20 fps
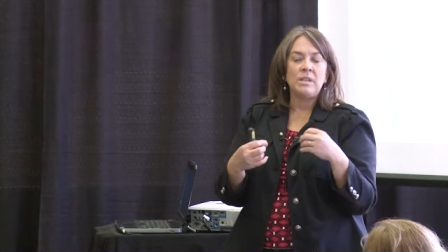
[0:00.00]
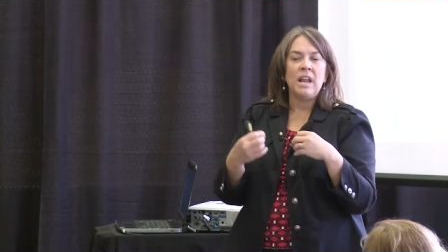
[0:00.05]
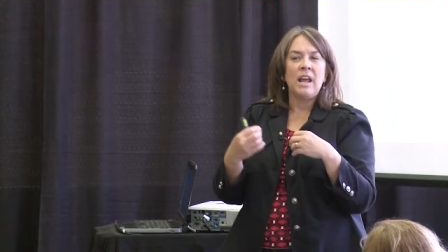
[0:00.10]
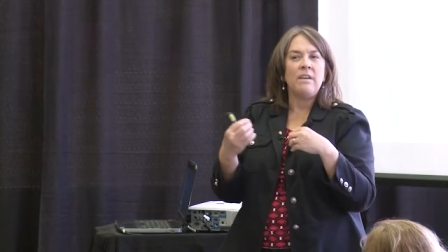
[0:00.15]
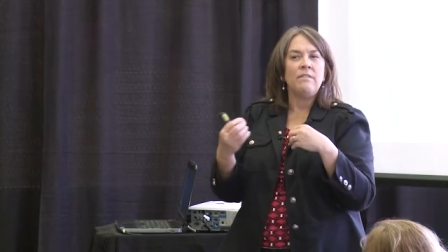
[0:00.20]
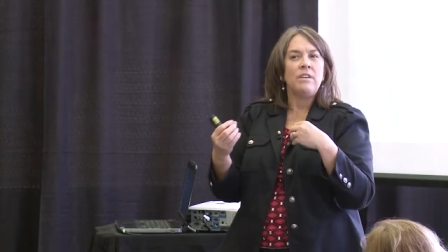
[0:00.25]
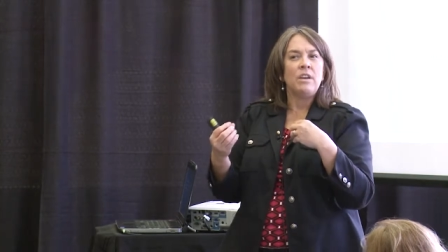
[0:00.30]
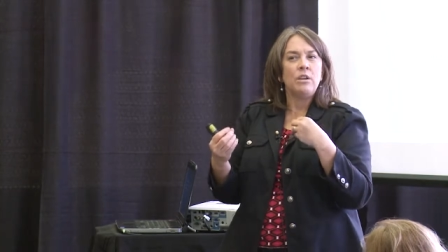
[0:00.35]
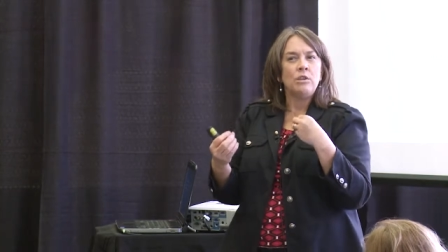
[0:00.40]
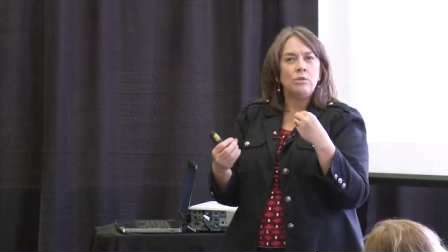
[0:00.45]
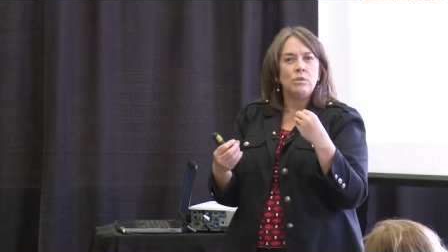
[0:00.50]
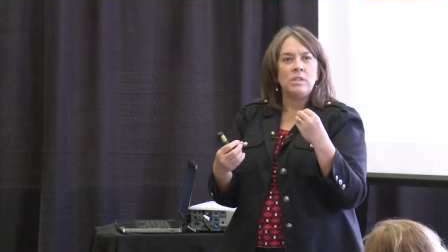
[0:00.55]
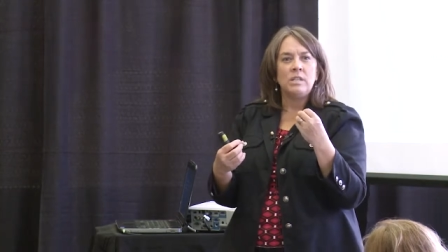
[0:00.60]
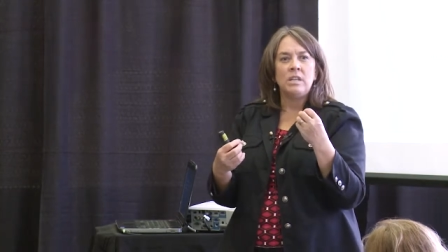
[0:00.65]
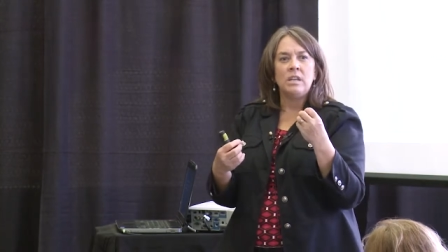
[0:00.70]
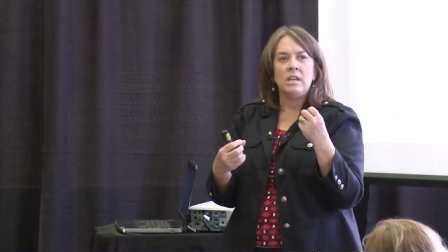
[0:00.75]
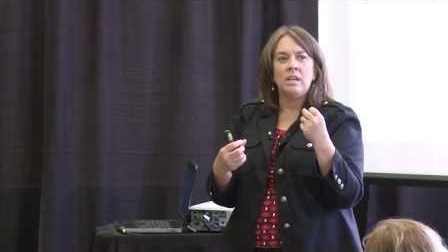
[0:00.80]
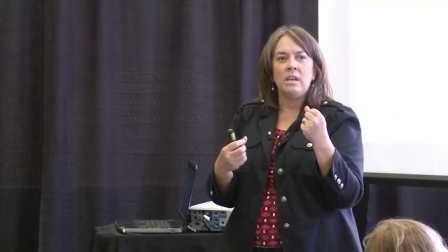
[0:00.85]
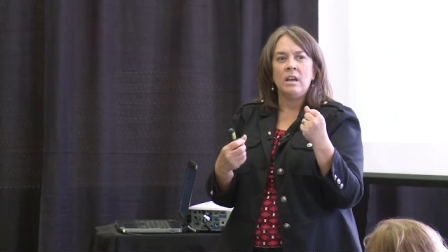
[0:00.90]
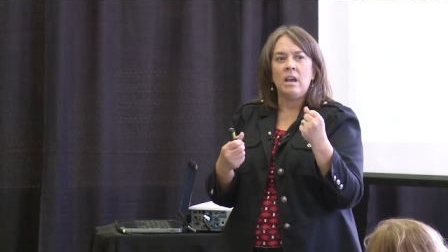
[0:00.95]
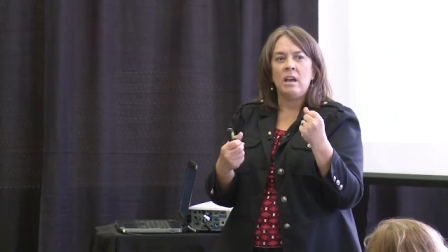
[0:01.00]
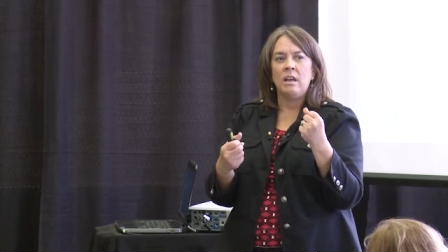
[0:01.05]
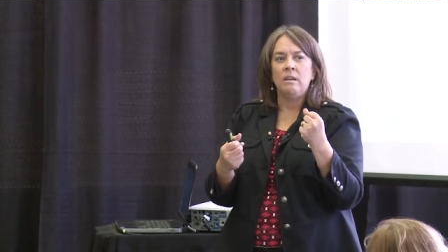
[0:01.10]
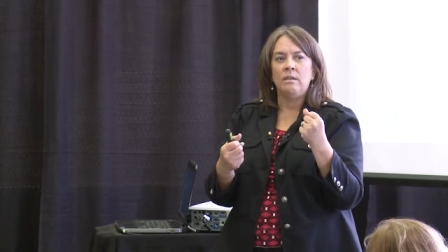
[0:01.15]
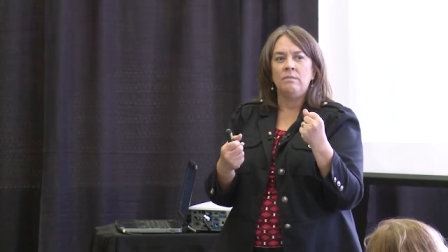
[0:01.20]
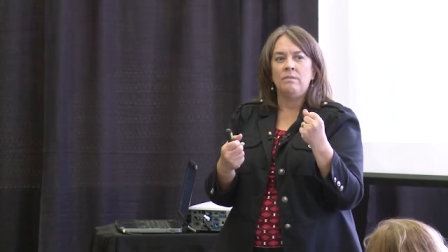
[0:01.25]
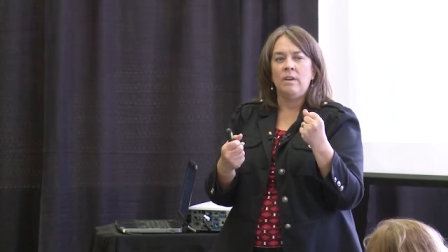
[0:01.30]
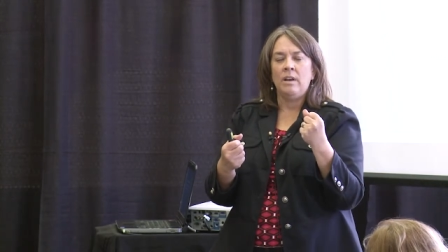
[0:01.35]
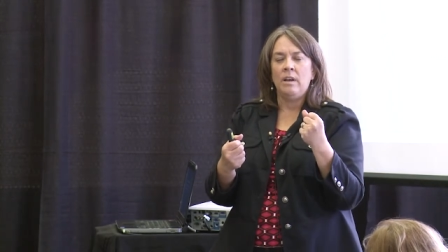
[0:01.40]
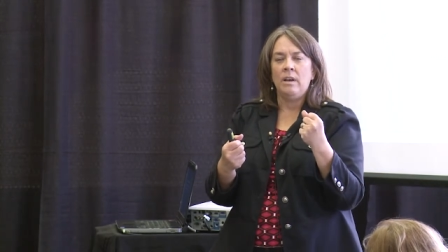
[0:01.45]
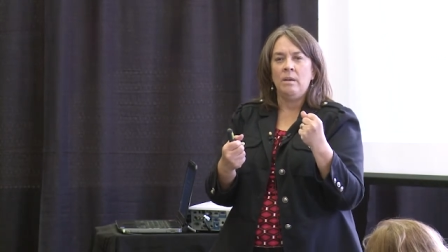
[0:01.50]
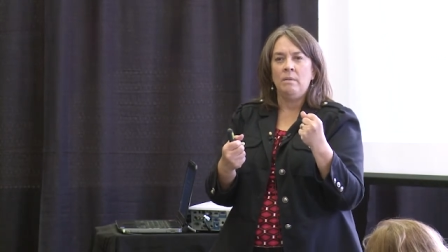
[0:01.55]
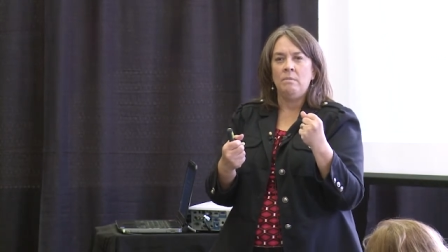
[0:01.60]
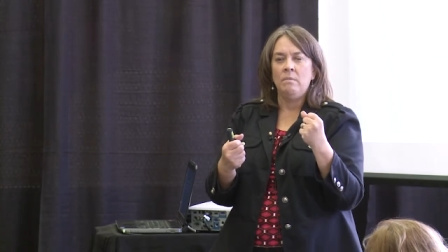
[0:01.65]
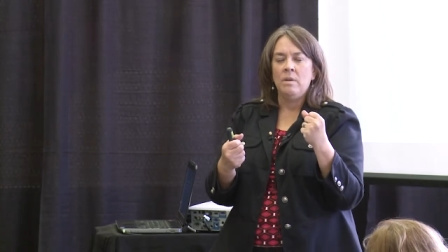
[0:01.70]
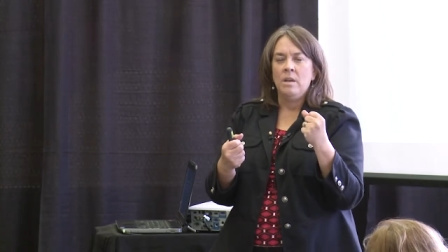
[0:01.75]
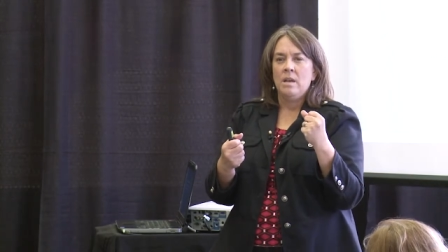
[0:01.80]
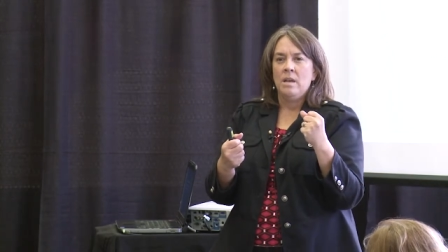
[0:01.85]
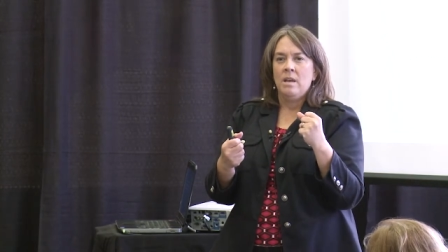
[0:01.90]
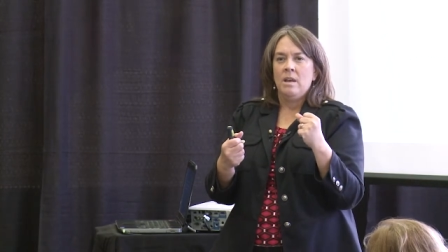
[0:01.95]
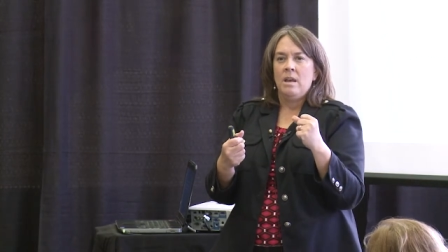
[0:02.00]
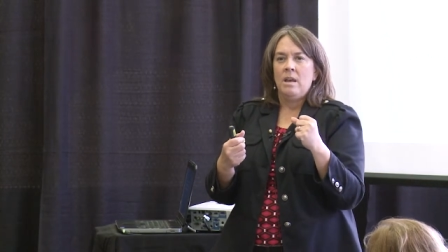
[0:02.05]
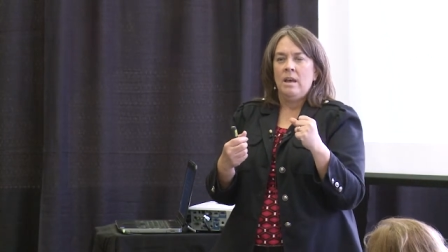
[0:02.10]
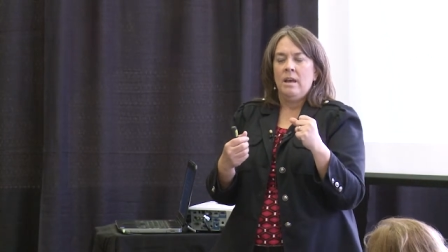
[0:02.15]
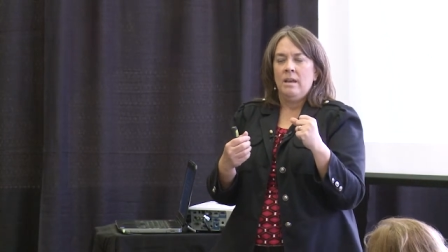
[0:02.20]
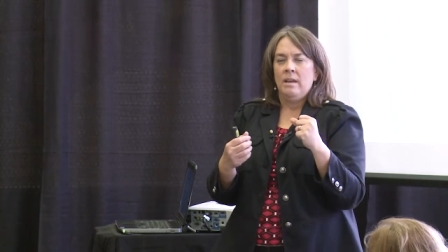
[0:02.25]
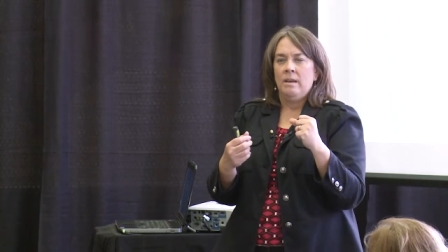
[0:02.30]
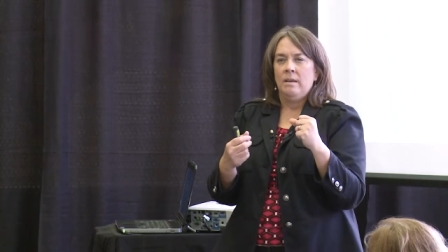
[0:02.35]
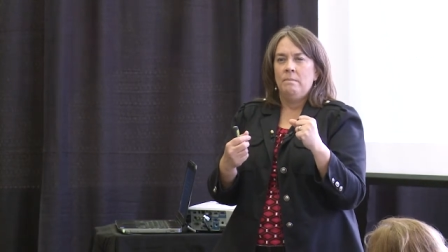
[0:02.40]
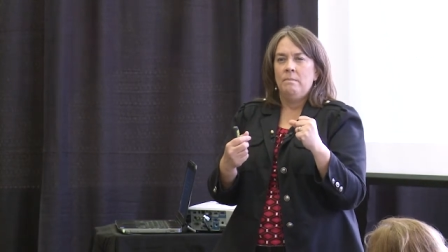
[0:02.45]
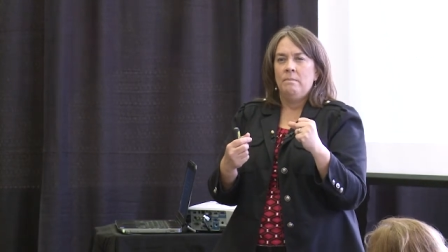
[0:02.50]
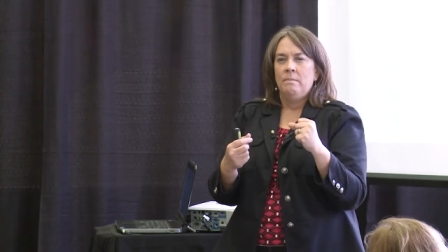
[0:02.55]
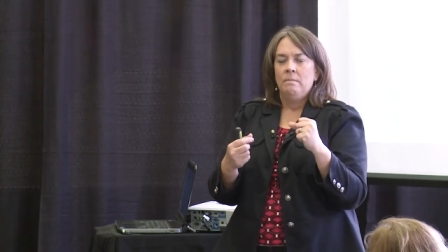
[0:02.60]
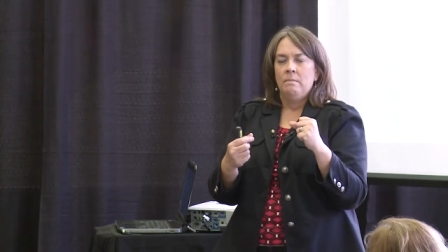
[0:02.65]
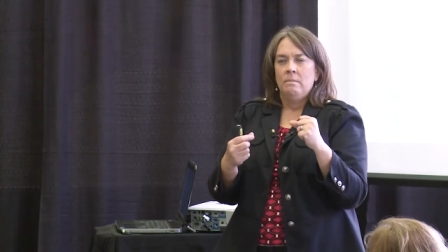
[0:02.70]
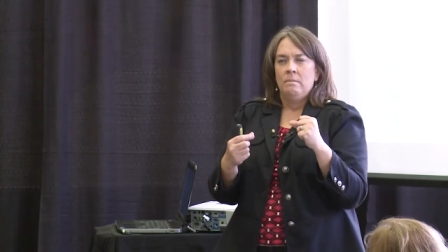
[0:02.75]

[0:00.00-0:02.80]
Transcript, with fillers: that have interesting kind of um, um,